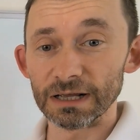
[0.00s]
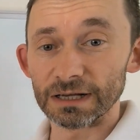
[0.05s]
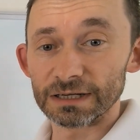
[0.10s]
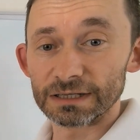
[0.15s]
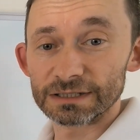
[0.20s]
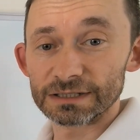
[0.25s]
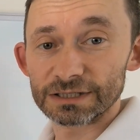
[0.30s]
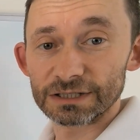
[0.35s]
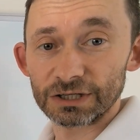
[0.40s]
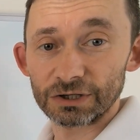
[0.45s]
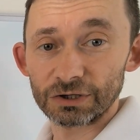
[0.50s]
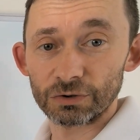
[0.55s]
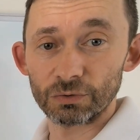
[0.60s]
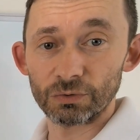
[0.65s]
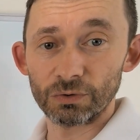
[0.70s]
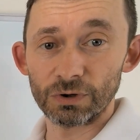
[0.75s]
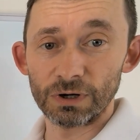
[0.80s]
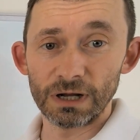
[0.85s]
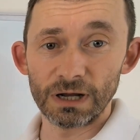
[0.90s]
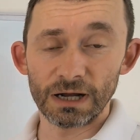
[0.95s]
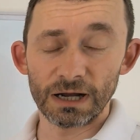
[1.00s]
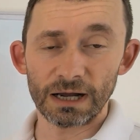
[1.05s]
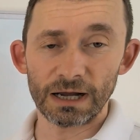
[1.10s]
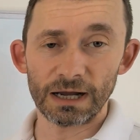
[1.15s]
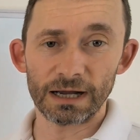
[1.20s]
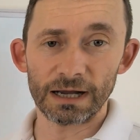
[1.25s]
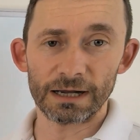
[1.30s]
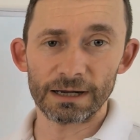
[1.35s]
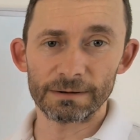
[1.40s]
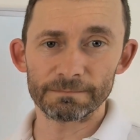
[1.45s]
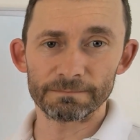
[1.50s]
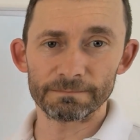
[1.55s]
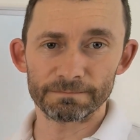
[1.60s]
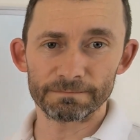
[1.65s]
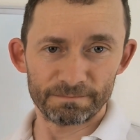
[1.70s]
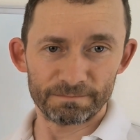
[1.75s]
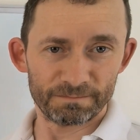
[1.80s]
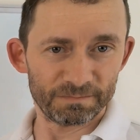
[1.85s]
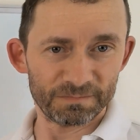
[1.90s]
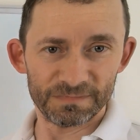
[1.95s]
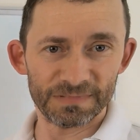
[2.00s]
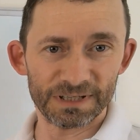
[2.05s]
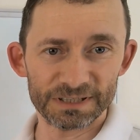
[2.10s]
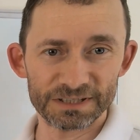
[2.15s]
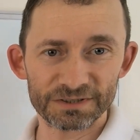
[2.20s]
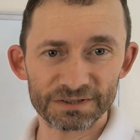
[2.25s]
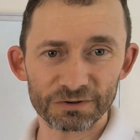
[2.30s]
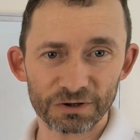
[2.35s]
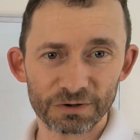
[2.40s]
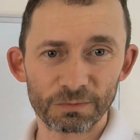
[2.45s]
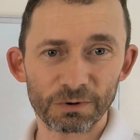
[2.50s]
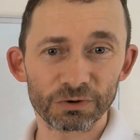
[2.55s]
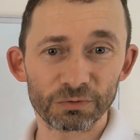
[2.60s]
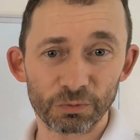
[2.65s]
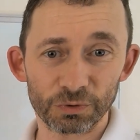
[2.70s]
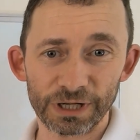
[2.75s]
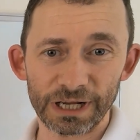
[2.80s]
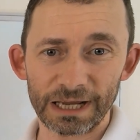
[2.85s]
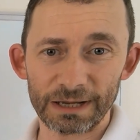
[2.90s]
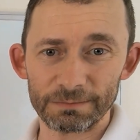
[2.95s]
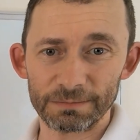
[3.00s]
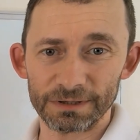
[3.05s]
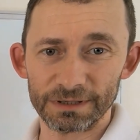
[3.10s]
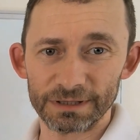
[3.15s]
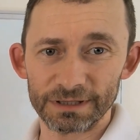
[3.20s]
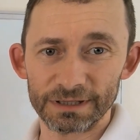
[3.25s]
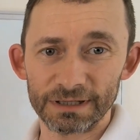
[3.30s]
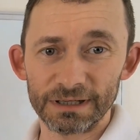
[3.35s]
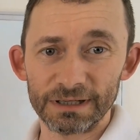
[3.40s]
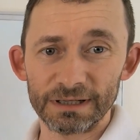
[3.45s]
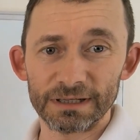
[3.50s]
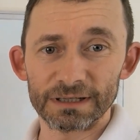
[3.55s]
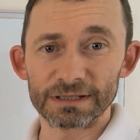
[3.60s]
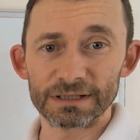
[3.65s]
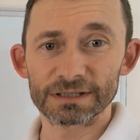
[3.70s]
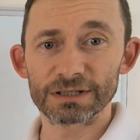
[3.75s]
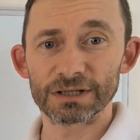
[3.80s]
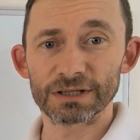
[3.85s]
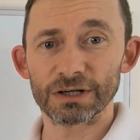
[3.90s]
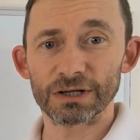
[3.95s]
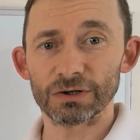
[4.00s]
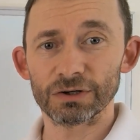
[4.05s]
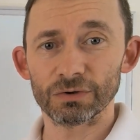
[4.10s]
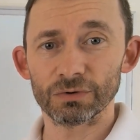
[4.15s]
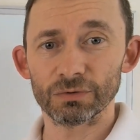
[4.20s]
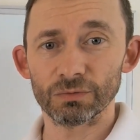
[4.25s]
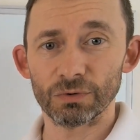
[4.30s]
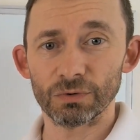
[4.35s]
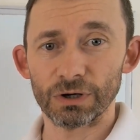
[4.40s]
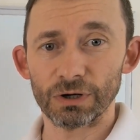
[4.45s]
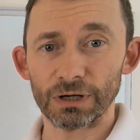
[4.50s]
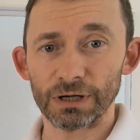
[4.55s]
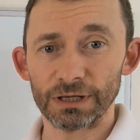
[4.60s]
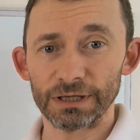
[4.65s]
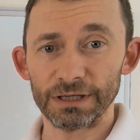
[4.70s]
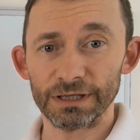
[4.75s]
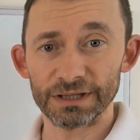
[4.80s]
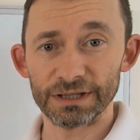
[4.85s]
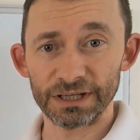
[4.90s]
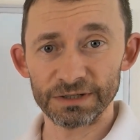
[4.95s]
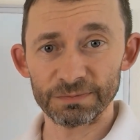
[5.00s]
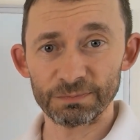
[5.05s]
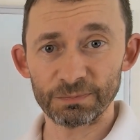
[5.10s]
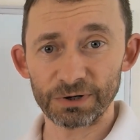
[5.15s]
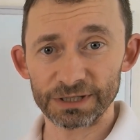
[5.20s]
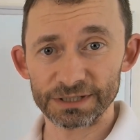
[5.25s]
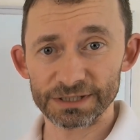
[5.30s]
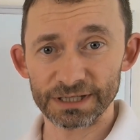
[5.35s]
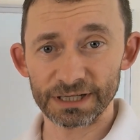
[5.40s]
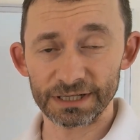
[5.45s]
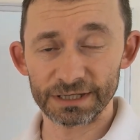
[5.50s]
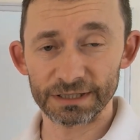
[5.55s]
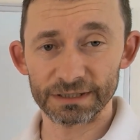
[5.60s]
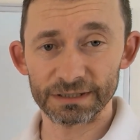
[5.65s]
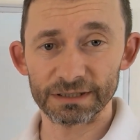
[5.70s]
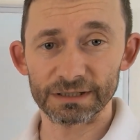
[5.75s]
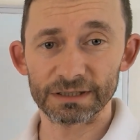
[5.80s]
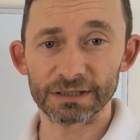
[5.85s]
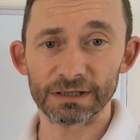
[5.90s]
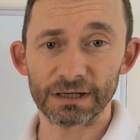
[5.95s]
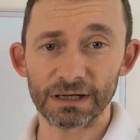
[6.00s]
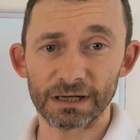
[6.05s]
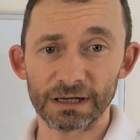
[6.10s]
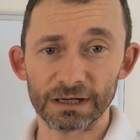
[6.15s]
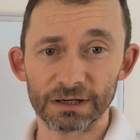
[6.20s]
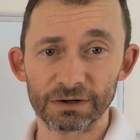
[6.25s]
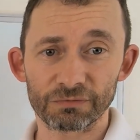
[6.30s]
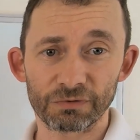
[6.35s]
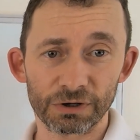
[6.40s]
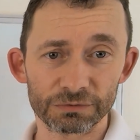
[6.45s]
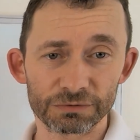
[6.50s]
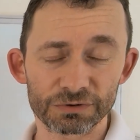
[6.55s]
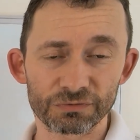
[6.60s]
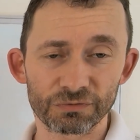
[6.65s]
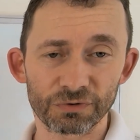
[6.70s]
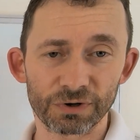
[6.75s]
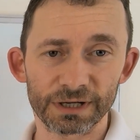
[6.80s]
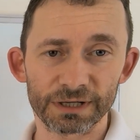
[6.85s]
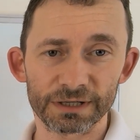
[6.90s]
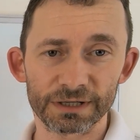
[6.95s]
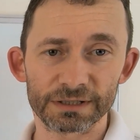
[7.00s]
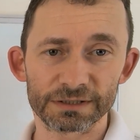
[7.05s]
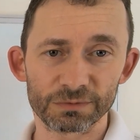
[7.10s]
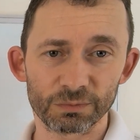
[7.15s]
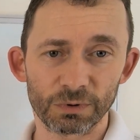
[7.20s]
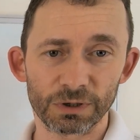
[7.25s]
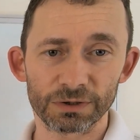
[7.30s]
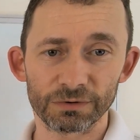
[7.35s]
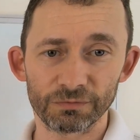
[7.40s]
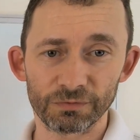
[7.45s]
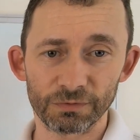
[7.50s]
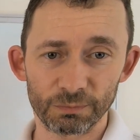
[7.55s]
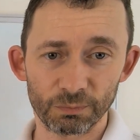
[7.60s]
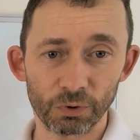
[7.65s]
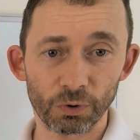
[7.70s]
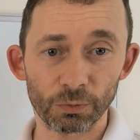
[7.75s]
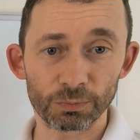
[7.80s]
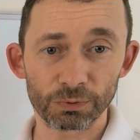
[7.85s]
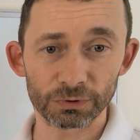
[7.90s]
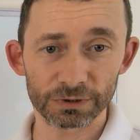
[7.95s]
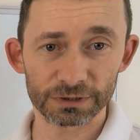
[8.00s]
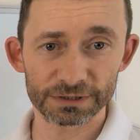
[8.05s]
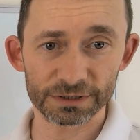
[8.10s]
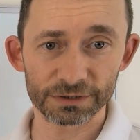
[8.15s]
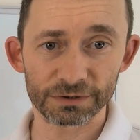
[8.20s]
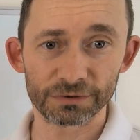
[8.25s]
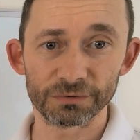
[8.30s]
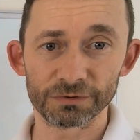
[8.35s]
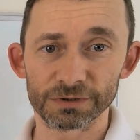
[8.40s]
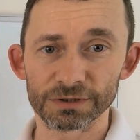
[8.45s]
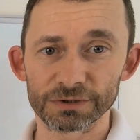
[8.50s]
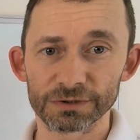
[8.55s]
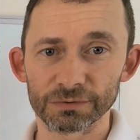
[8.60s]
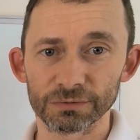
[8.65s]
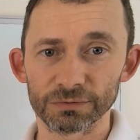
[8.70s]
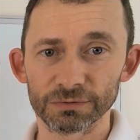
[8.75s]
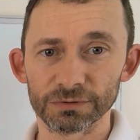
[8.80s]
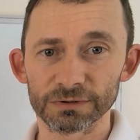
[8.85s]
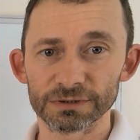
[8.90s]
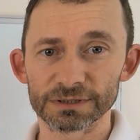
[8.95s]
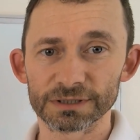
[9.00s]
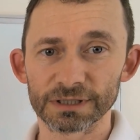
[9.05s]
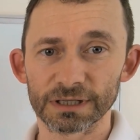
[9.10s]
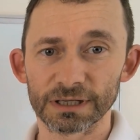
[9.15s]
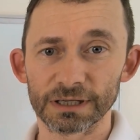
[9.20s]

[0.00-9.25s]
So let's talk about what happened. So in the enterprise setting, Crowdstrike is one of the popular security tools,